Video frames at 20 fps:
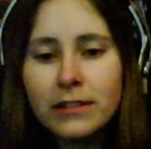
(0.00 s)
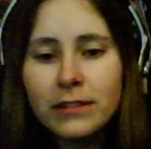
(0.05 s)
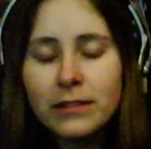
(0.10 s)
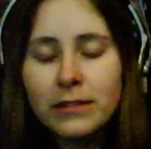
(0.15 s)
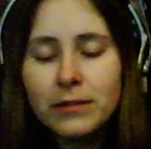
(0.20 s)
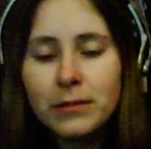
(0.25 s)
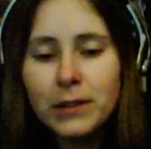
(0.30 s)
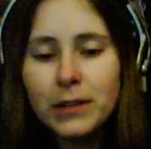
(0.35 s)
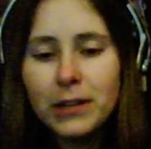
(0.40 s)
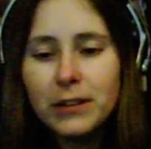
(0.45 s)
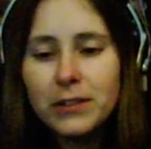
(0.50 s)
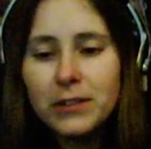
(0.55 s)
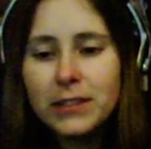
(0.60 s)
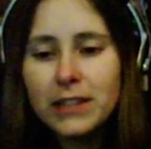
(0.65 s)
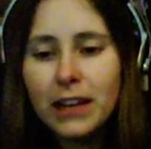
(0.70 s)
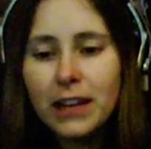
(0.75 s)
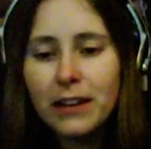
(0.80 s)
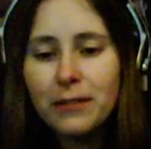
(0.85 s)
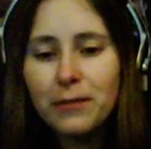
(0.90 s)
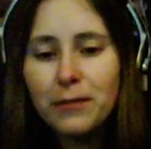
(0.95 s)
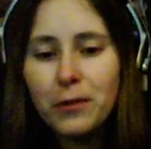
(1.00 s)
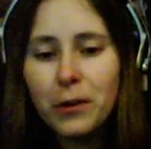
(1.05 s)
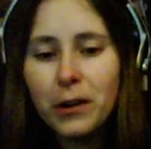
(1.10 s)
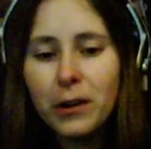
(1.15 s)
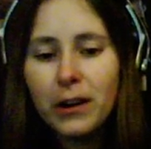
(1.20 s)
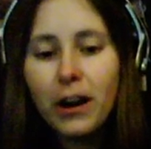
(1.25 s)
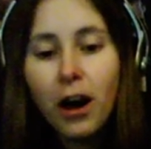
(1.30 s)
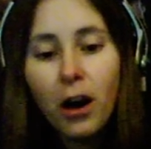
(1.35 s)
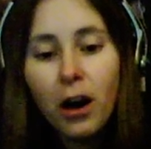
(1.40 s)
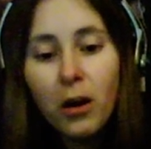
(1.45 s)
What are you selling
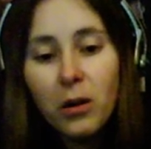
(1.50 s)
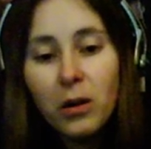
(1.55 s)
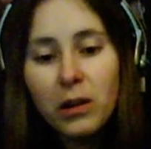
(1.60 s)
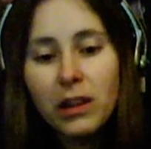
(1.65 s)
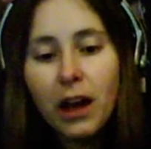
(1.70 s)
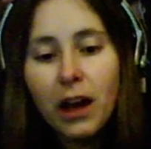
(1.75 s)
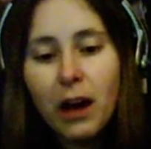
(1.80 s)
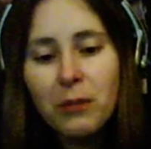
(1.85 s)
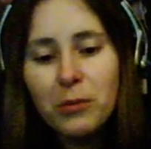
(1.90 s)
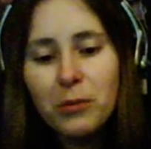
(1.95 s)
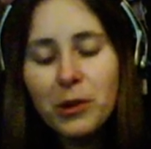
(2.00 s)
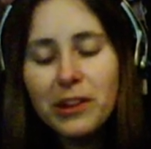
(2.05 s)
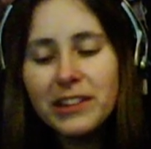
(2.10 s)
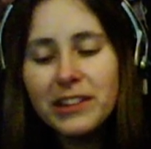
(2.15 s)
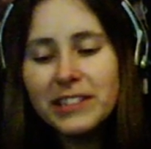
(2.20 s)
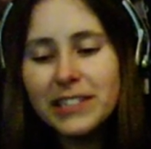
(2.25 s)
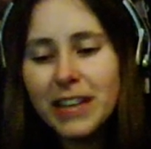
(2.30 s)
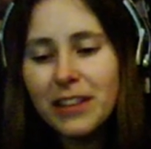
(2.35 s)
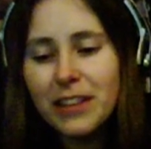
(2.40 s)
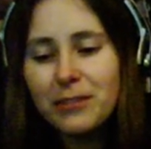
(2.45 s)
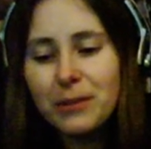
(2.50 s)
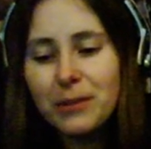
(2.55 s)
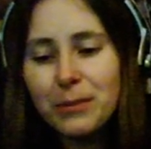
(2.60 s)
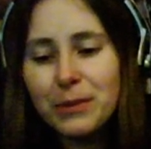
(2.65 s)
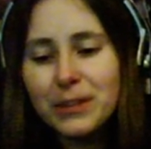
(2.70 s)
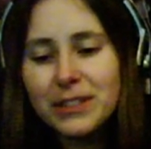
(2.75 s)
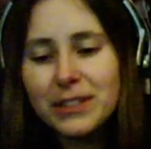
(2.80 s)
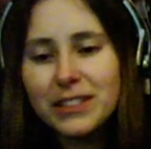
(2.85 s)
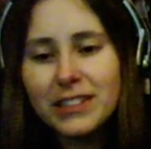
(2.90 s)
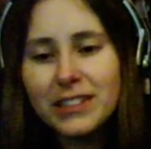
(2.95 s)
for? Oh, a lot more than Death
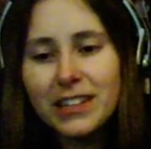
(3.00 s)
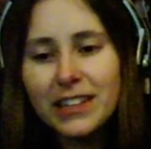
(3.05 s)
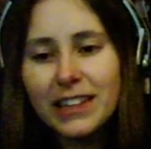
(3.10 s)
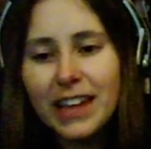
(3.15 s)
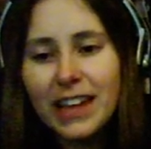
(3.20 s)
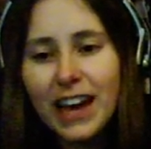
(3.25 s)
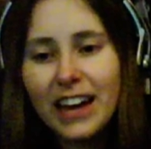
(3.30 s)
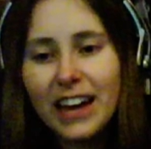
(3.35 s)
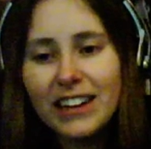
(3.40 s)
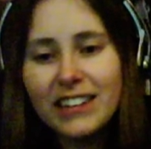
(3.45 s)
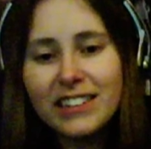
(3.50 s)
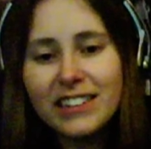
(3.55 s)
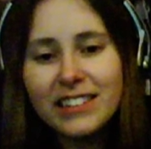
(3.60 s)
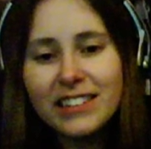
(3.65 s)
Rippers. Look at that.